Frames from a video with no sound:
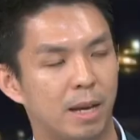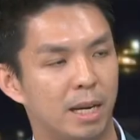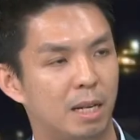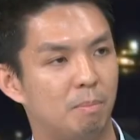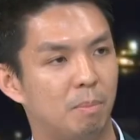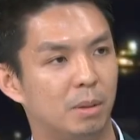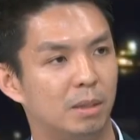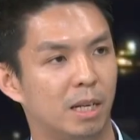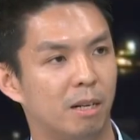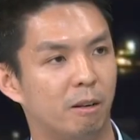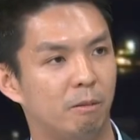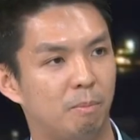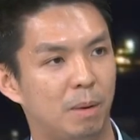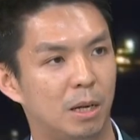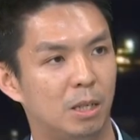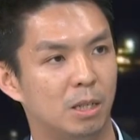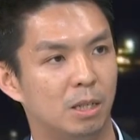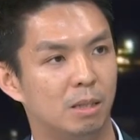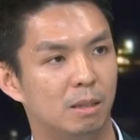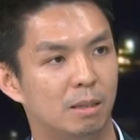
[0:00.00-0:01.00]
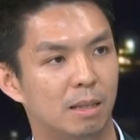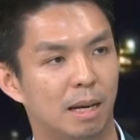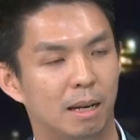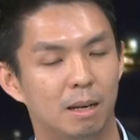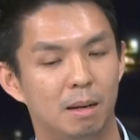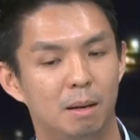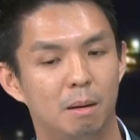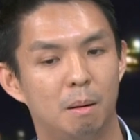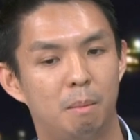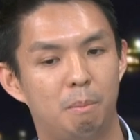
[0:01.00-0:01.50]
to 90% of patients that
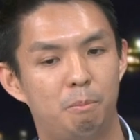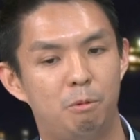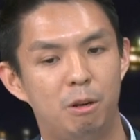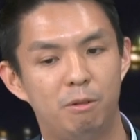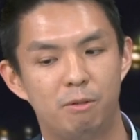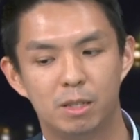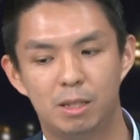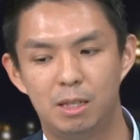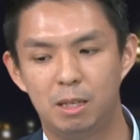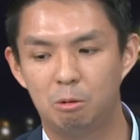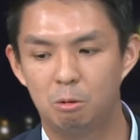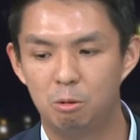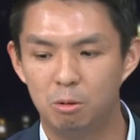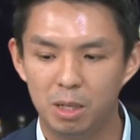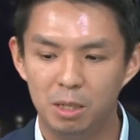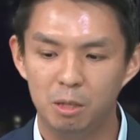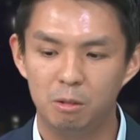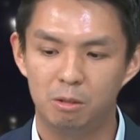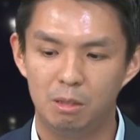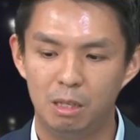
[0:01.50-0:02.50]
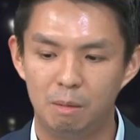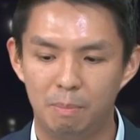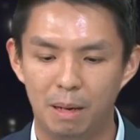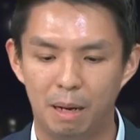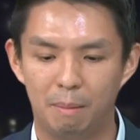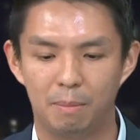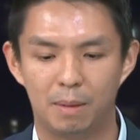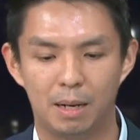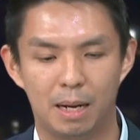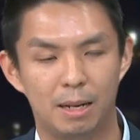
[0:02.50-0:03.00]
previously couldn't use
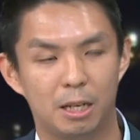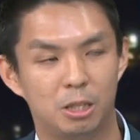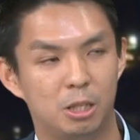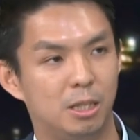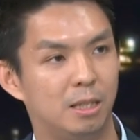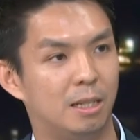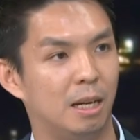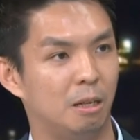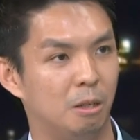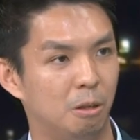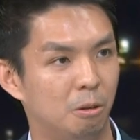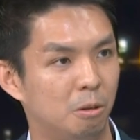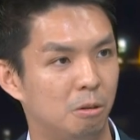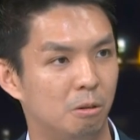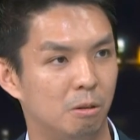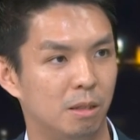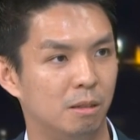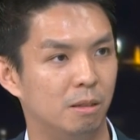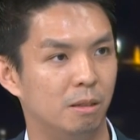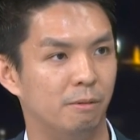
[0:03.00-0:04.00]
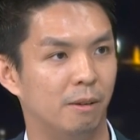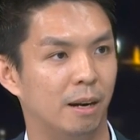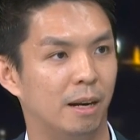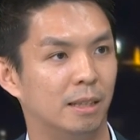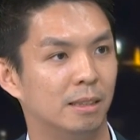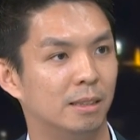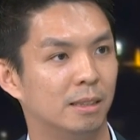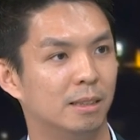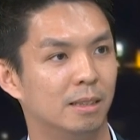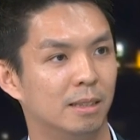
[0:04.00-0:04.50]
CPAP can actually get used to this
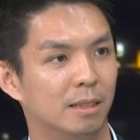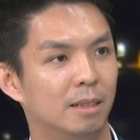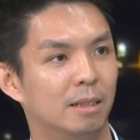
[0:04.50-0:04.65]
device.